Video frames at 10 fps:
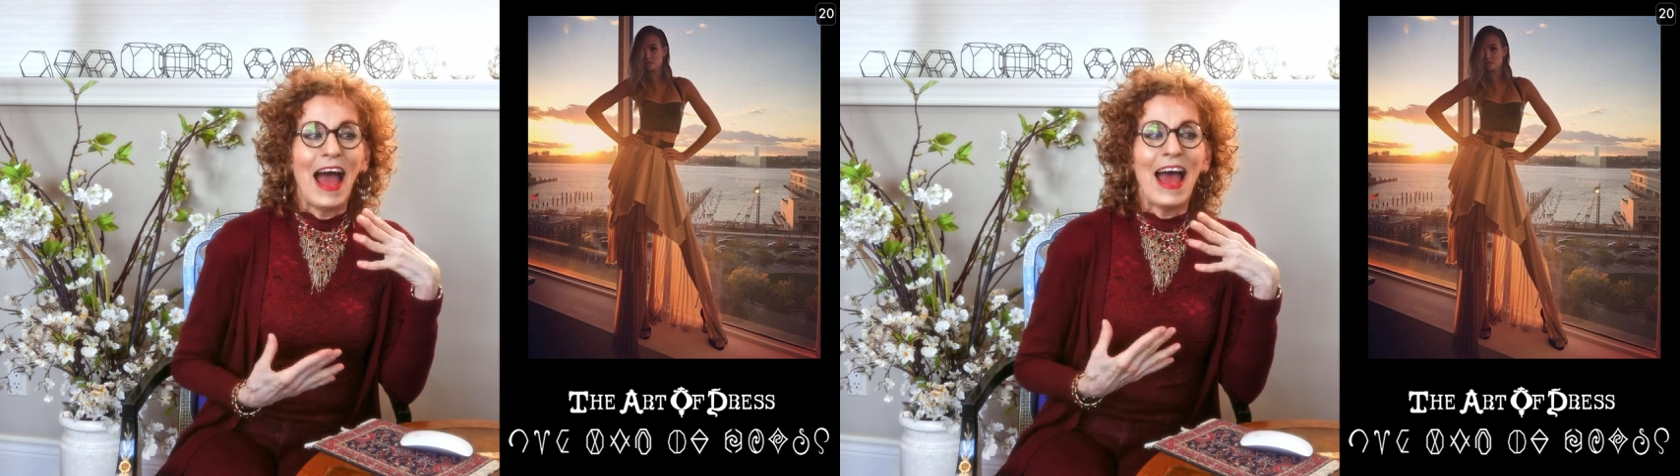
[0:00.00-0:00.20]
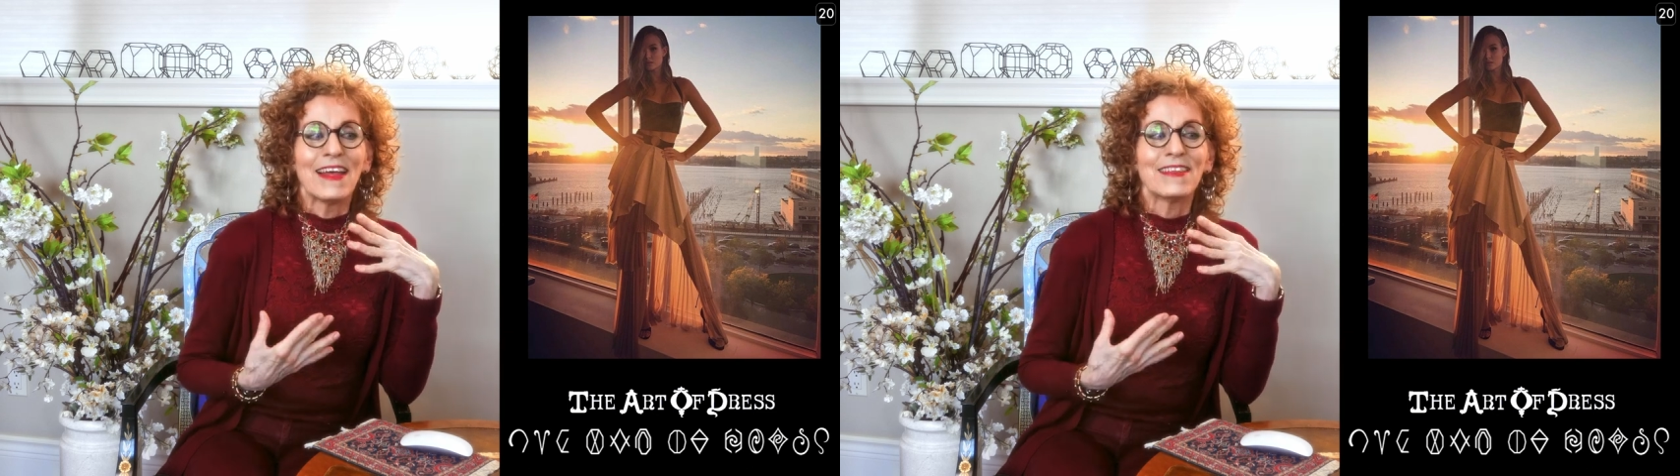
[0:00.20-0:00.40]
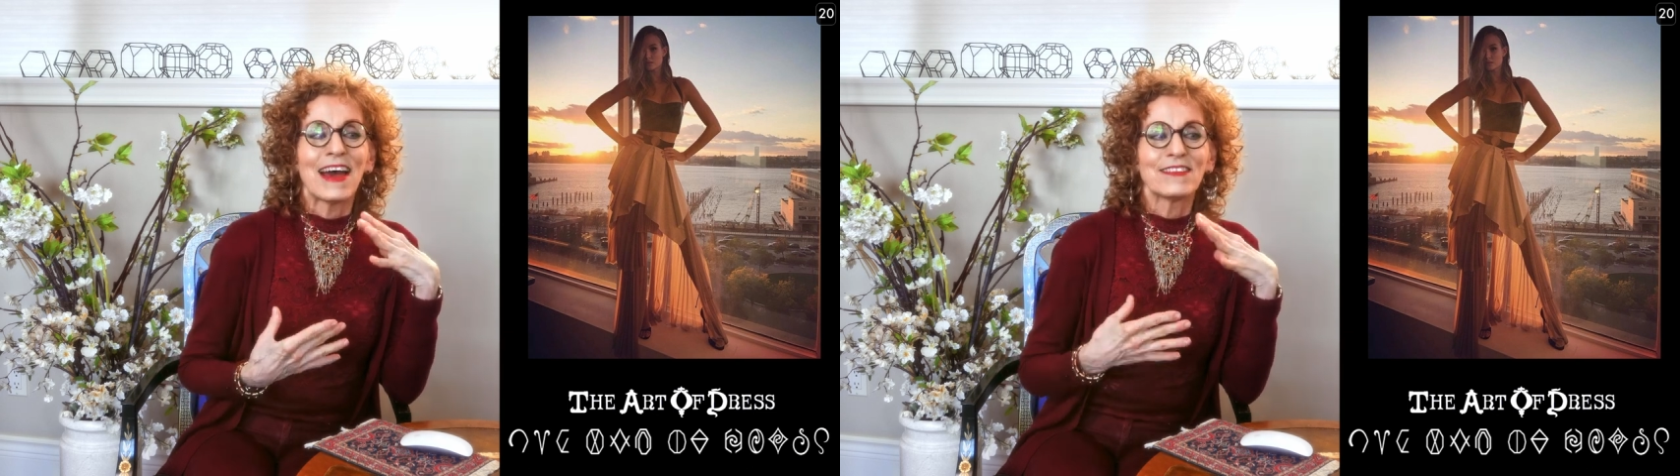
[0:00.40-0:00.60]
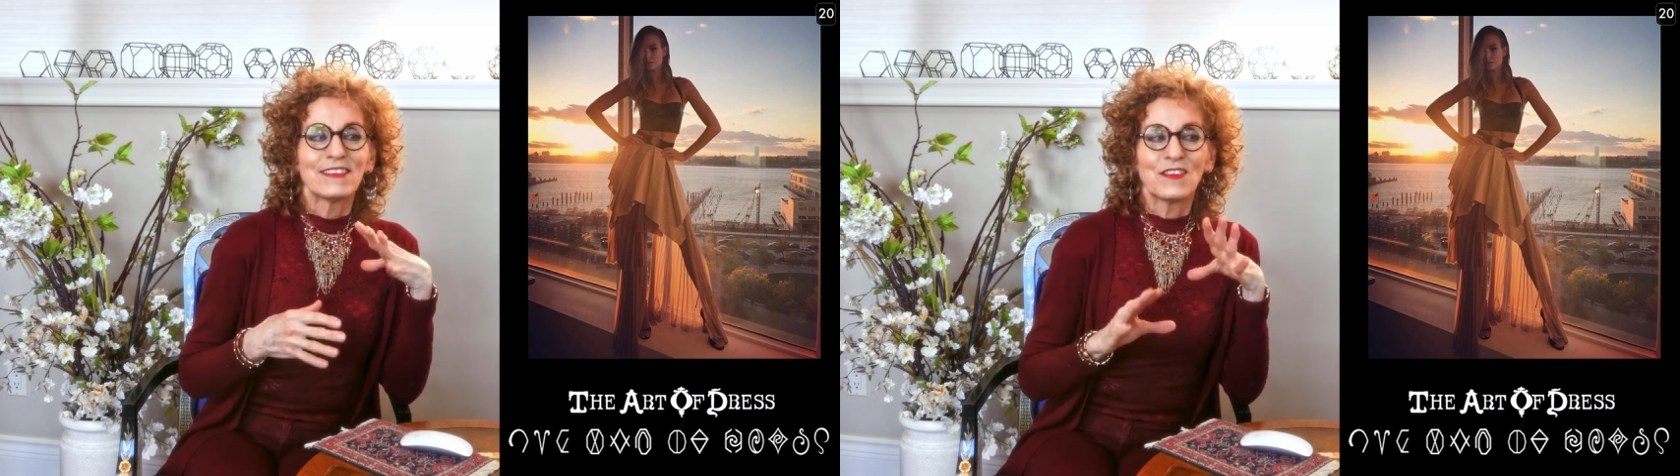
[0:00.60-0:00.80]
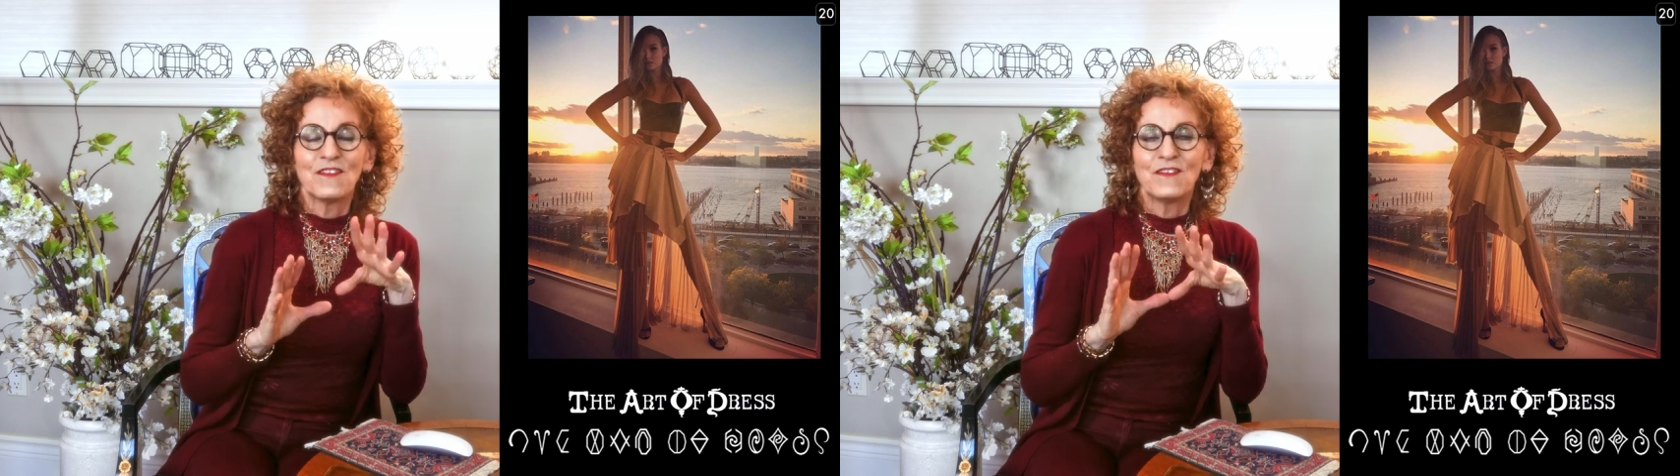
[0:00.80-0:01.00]
And
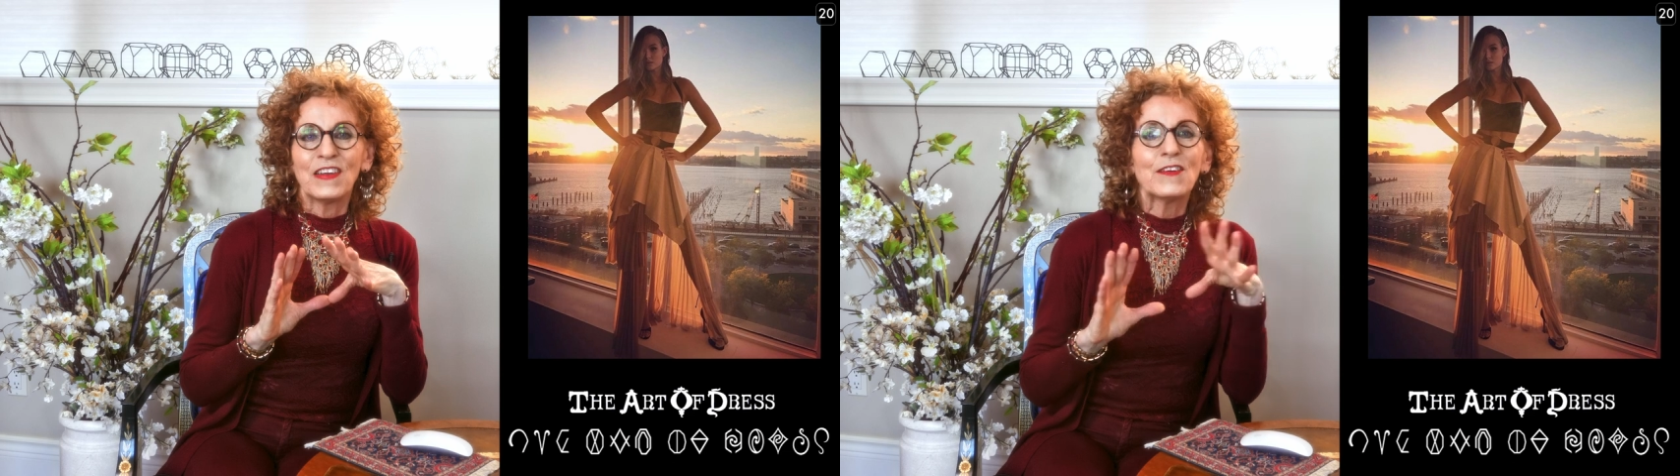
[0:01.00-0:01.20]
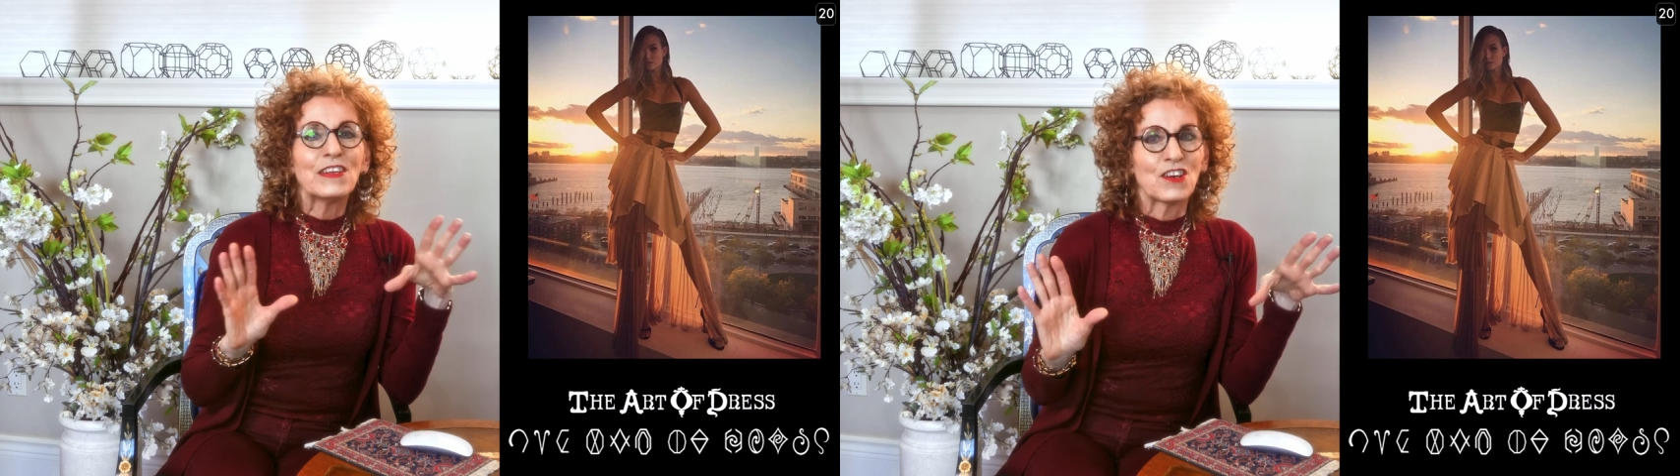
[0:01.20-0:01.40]
that's very